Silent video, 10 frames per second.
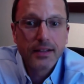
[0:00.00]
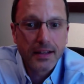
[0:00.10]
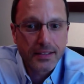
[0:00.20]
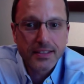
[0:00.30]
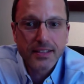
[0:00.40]

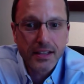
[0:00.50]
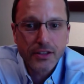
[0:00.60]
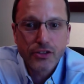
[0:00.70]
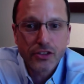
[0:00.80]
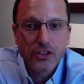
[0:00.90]
as I said,
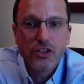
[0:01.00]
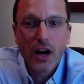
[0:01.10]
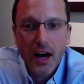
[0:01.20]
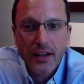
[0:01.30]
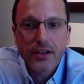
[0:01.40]
there's a
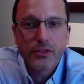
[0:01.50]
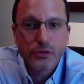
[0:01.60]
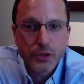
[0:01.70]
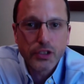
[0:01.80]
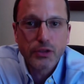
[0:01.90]
lot
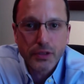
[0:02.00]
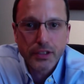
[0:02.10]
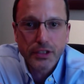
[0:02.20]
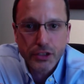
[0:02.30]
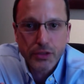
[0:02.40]
of really,
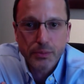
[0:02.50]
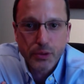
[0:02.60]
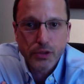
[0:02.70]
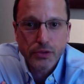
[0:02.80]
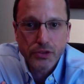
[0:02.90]
really good
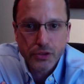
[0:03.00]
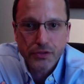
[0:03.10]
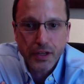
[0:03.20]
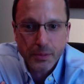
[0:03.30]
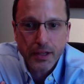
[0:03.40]

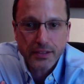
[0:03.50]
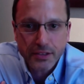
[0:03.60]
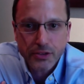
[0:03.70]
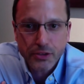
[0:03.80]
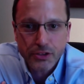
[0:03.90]
board-certified
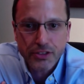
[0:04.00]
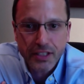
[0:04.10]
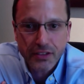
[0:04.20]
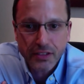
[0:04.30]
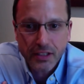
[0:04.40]
plastic surgeons
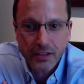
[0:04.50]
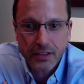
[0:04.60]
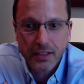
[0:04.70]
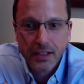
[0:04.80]
out there, and